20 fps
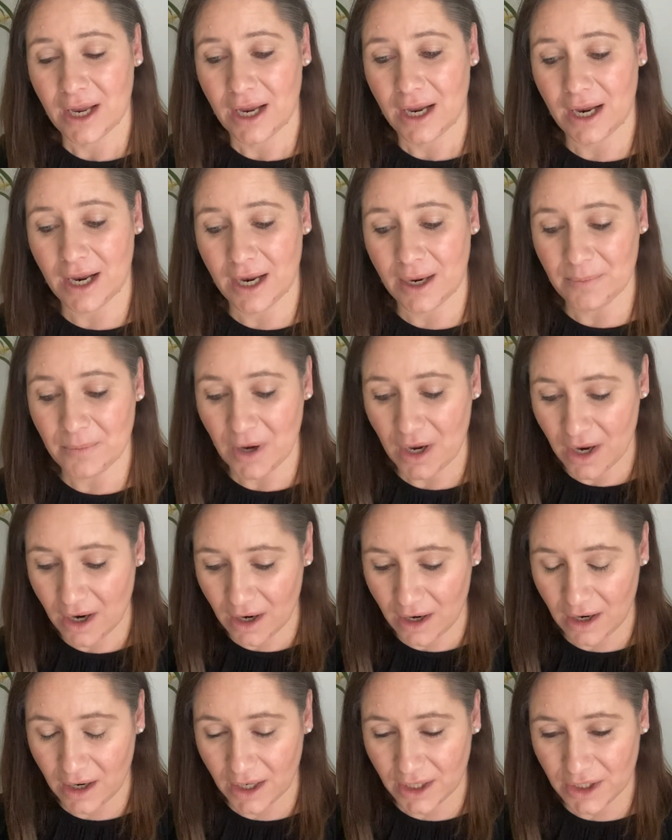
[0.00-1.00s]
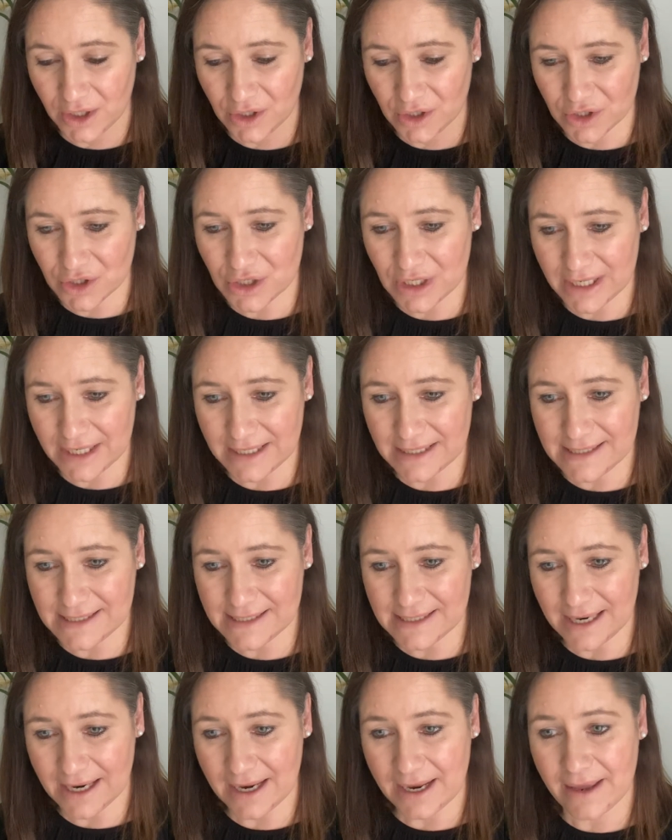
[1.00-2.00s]
I usually
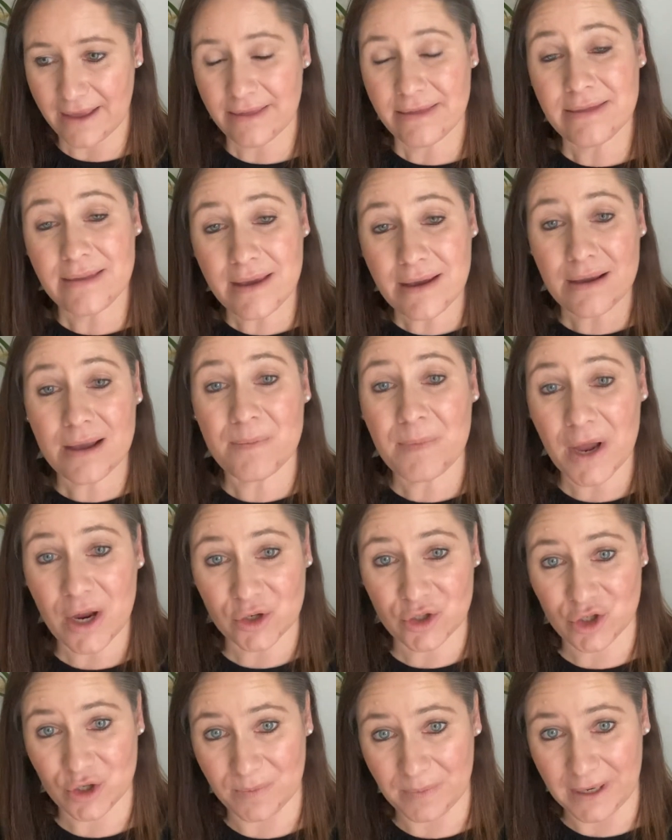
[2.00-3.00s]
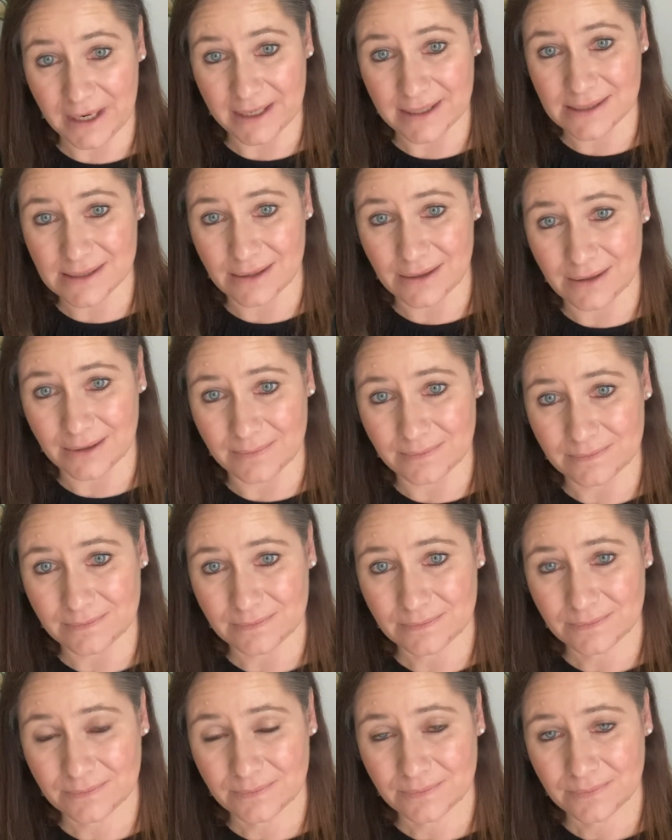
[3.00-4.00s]
say, think about your playtime.
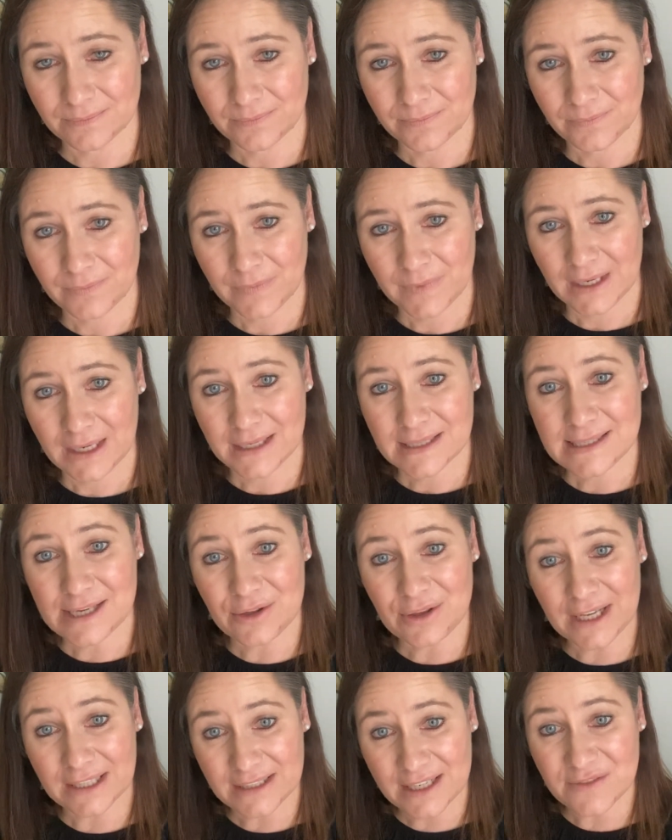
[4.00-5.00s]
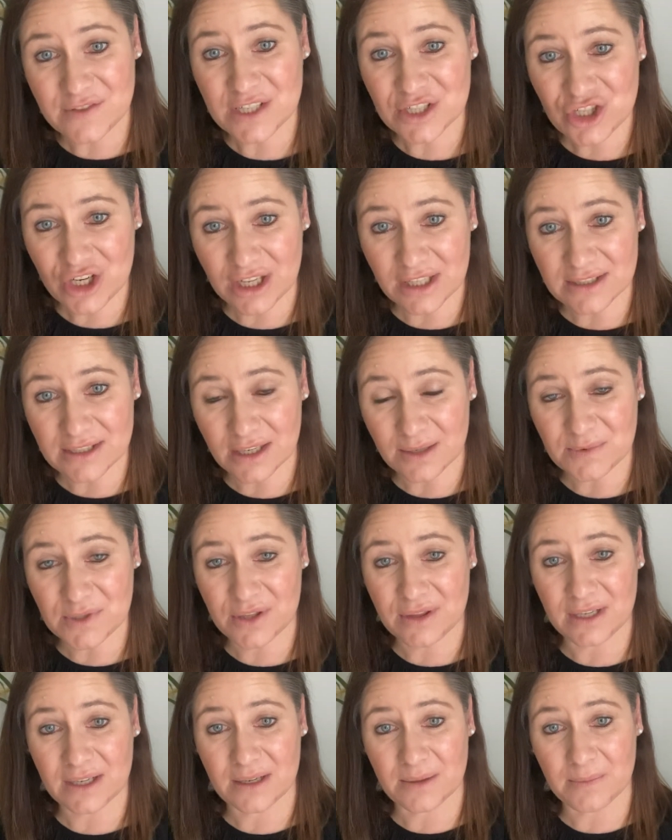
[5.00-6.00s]
So that gives the child time to think